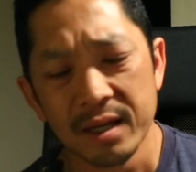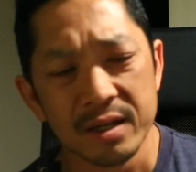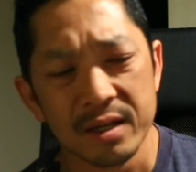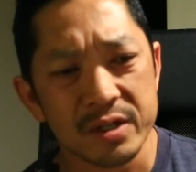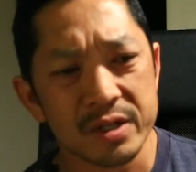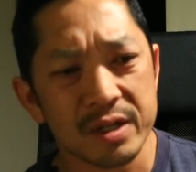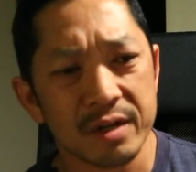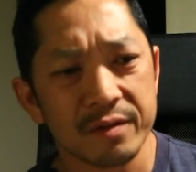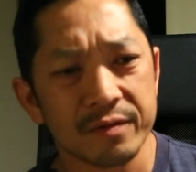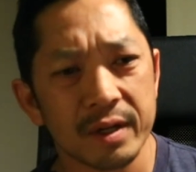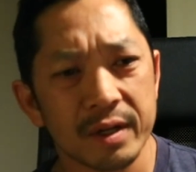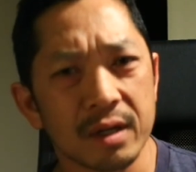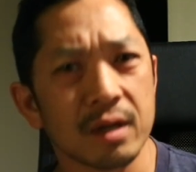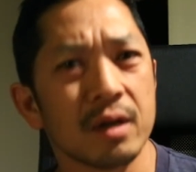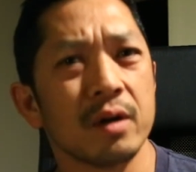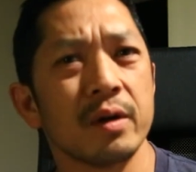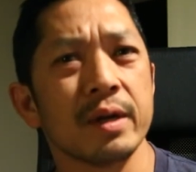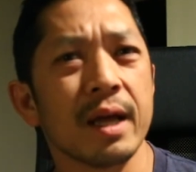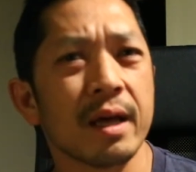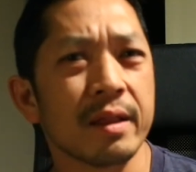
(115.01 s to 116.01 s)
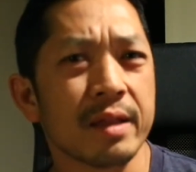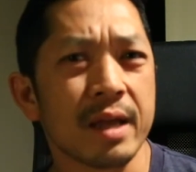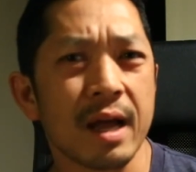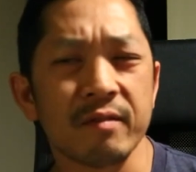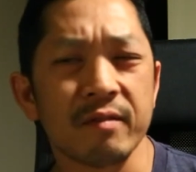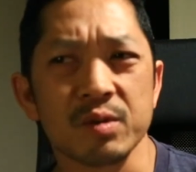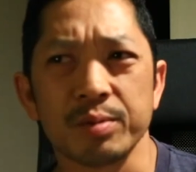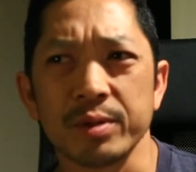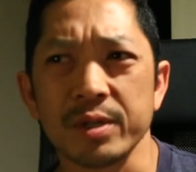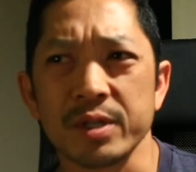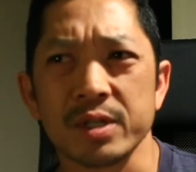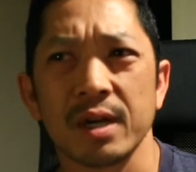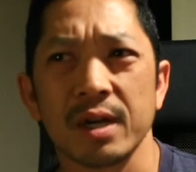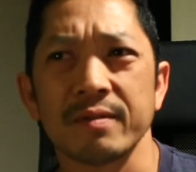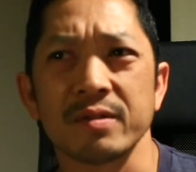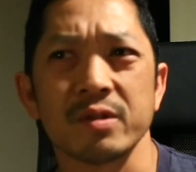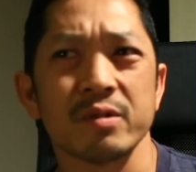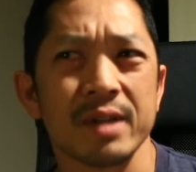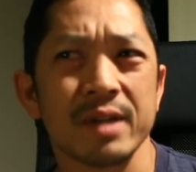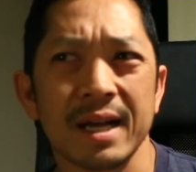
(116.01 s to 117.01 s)
Stuff like, oh yeah, the average police
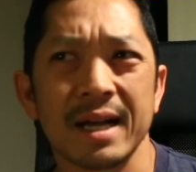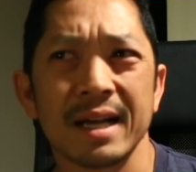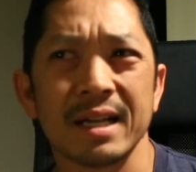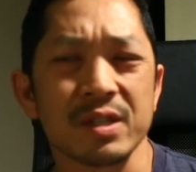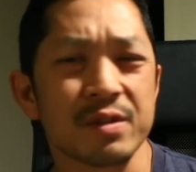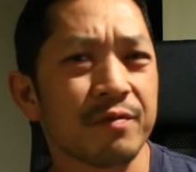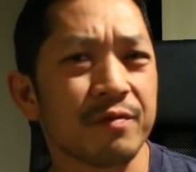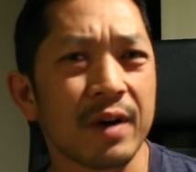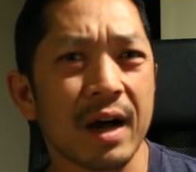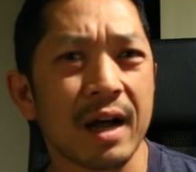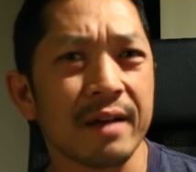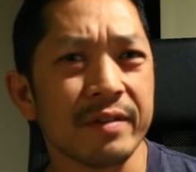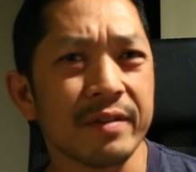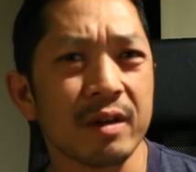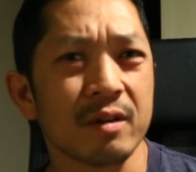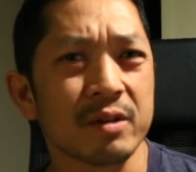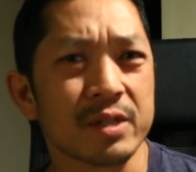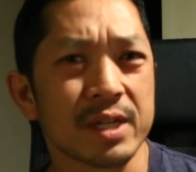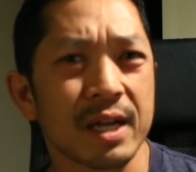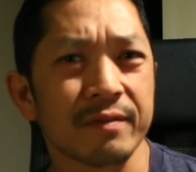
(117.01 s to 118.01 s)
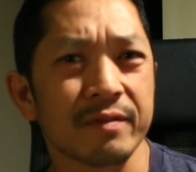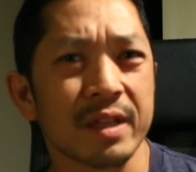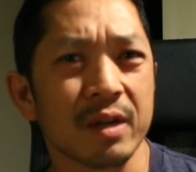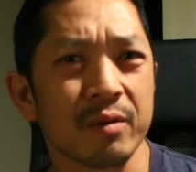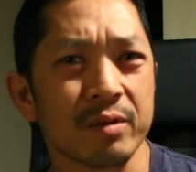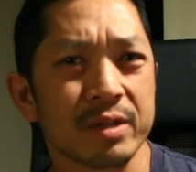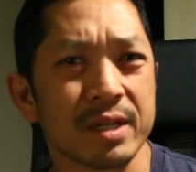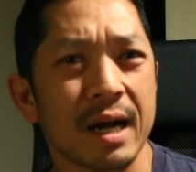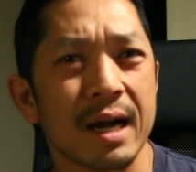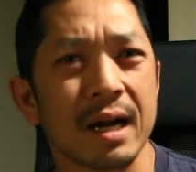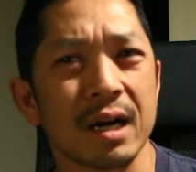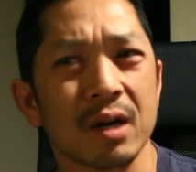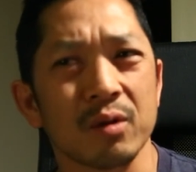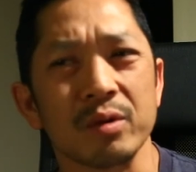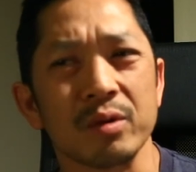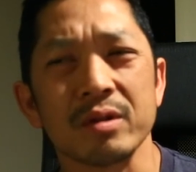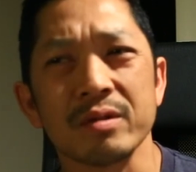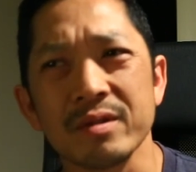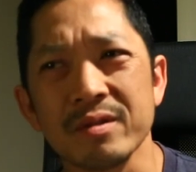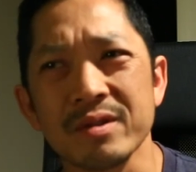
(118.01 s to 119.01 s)
officer dies 5 years after they retire.
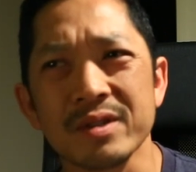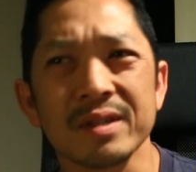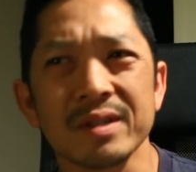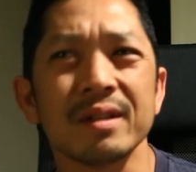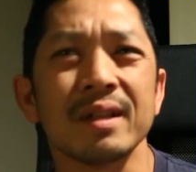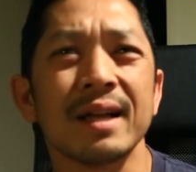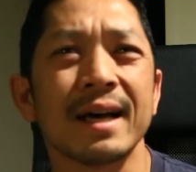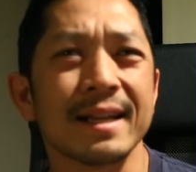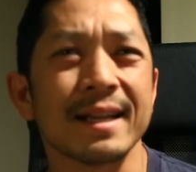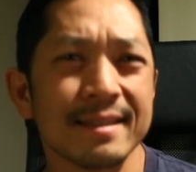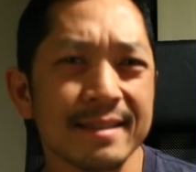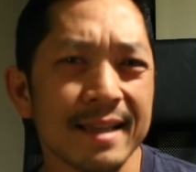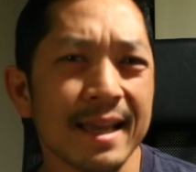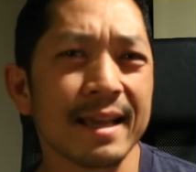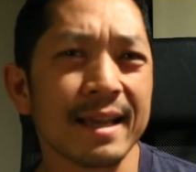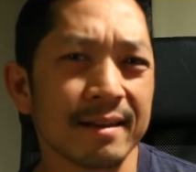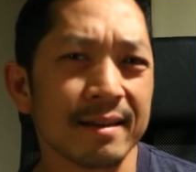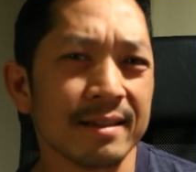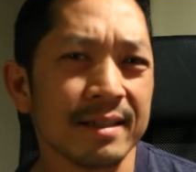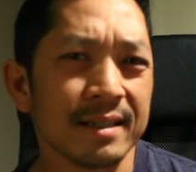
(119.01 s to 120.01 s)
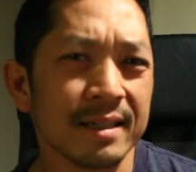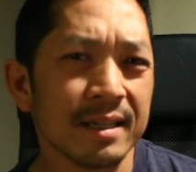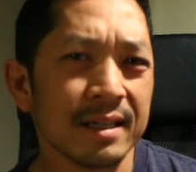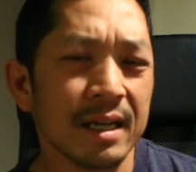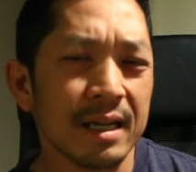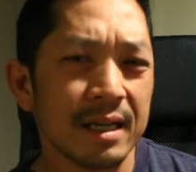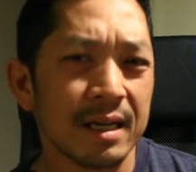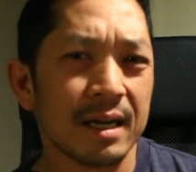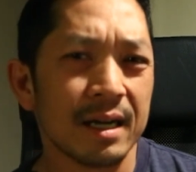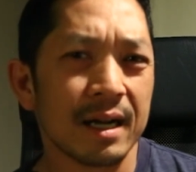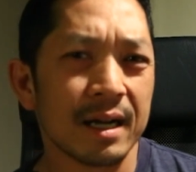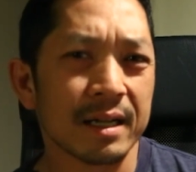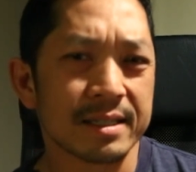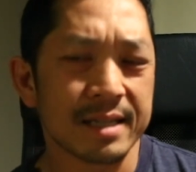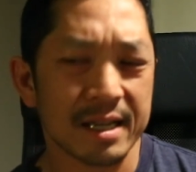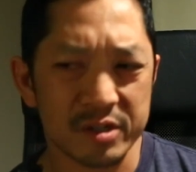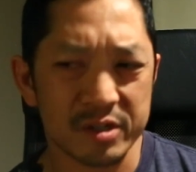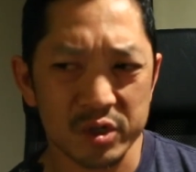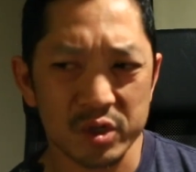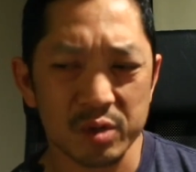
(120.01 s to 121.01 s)
Well, there isn't a lot of data
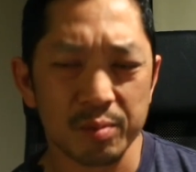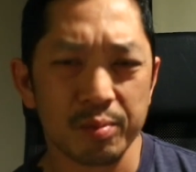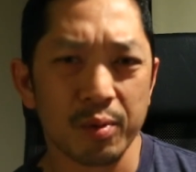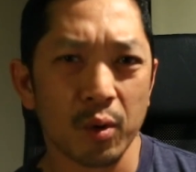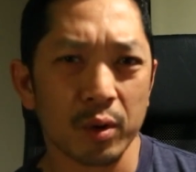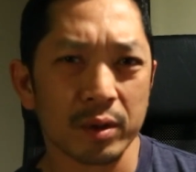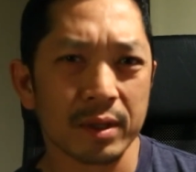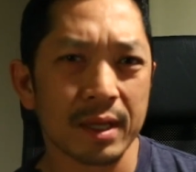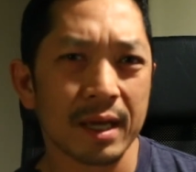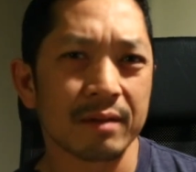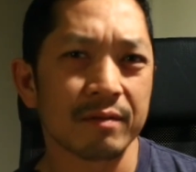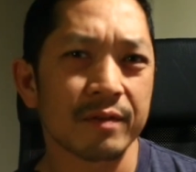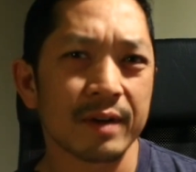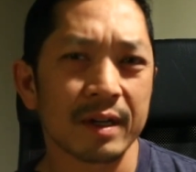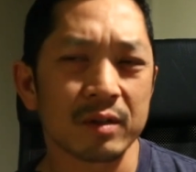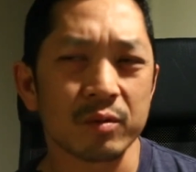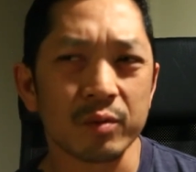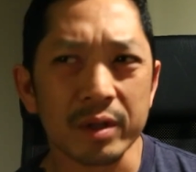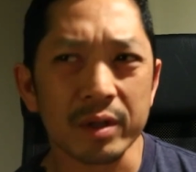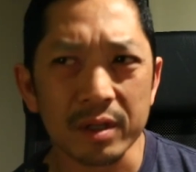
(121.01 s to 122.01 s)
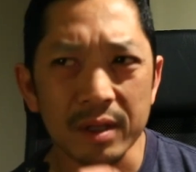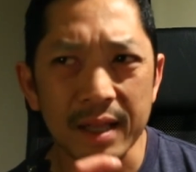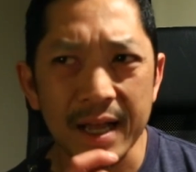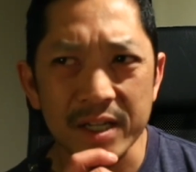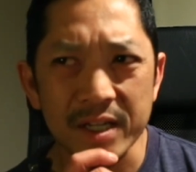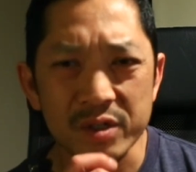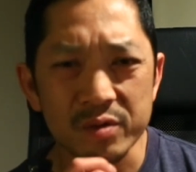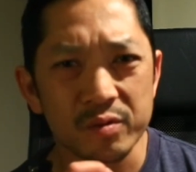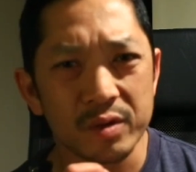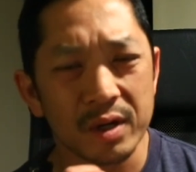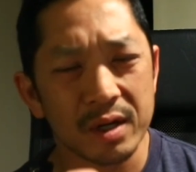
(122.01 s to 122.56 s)
to actually support that. In fact, one of the last